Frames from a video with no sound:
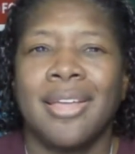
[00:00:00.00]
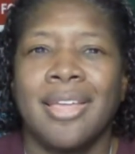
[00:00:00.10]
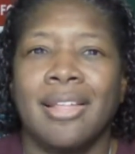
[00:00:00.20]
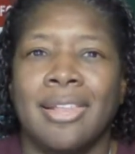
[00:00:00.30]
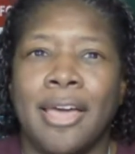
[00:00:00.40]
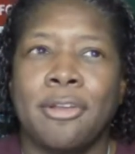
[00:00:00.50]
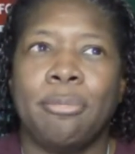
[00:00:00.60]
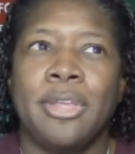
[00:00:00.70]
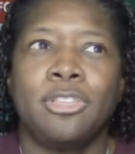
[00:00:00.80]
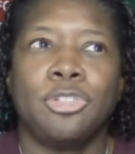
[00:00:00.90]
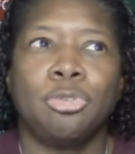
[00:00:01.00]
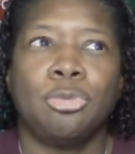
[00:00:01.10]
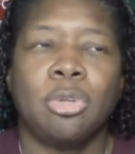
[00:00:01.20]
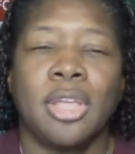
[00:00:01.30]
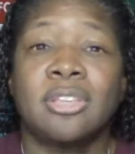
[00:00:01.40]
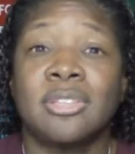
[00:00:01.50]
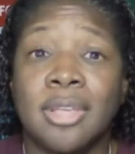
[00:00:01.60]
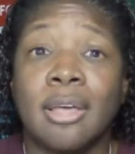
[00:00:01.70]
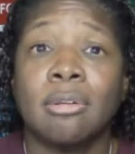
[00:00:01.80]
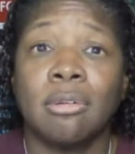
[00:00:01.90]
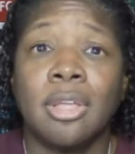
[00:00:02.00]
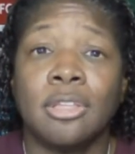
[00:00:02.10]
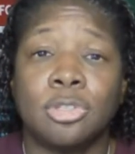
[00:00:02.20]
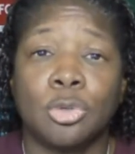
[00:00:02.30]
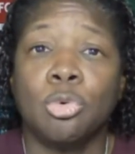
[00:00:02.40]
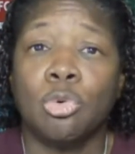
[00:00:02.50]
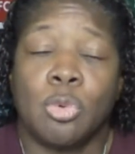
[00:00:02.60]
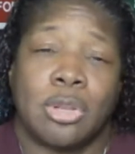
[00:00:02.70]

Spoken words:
it allowed me to excel in school.